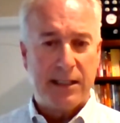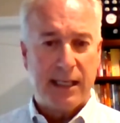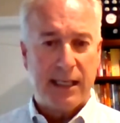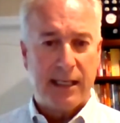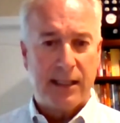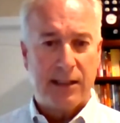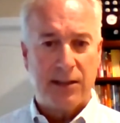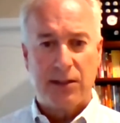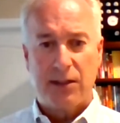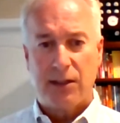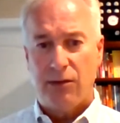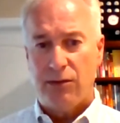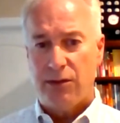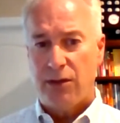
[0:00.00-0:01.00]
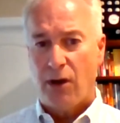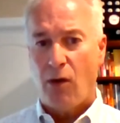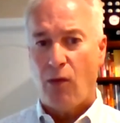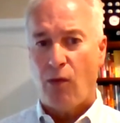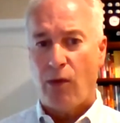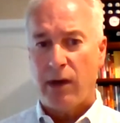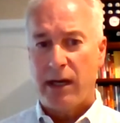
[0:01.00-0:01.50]
is you
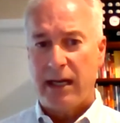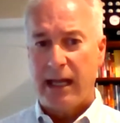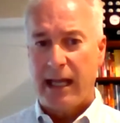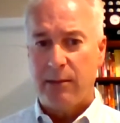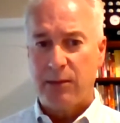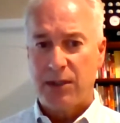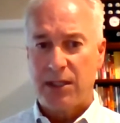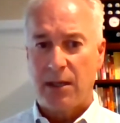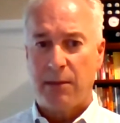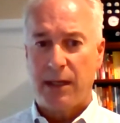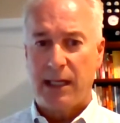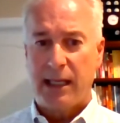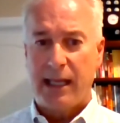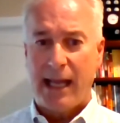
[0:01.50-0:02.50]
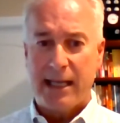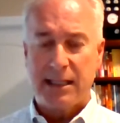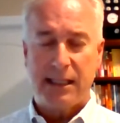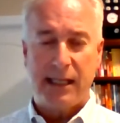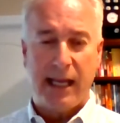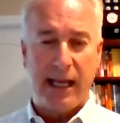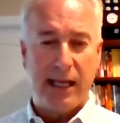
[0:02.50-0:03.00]
don't want to name somebody as
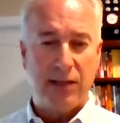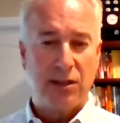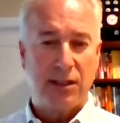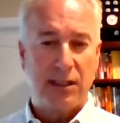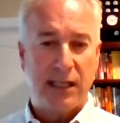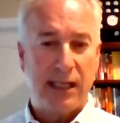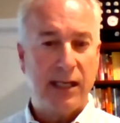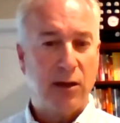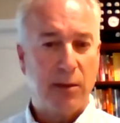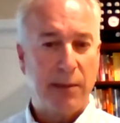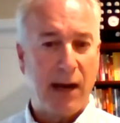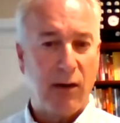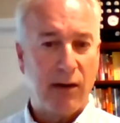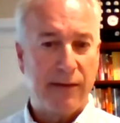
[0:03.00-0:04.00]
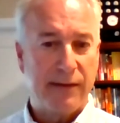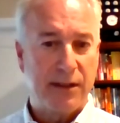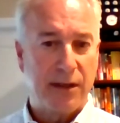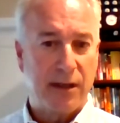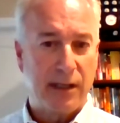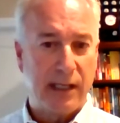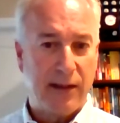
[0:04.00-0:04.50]
an agent in your power of
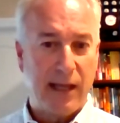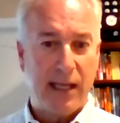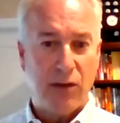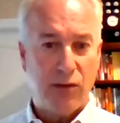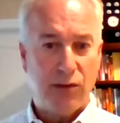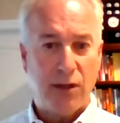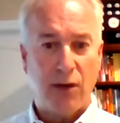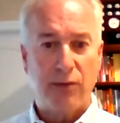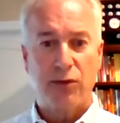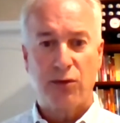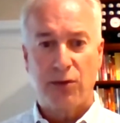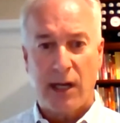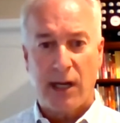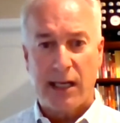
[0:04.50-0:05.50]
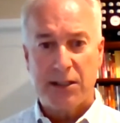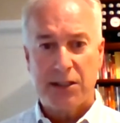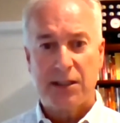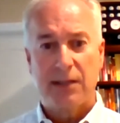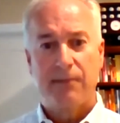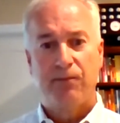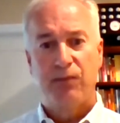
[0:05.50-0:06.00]
attorney that you don't
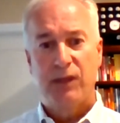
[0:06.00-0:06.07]
trust